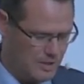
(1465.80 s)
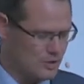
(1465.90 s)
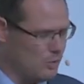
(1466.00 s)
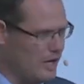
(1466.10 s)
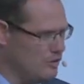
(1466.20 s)

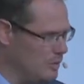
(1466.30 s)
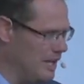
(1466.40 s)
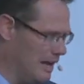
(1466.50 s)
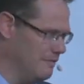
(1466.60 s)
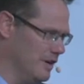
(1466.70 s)
Because why do
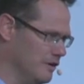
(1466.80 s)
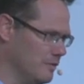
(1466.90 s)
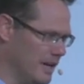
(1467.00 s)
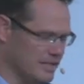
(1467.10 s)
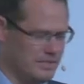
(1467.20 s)
we have
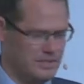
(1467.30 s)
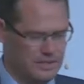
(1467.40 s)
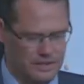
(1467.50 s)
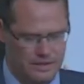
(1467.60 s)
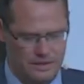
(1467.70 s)
unrest?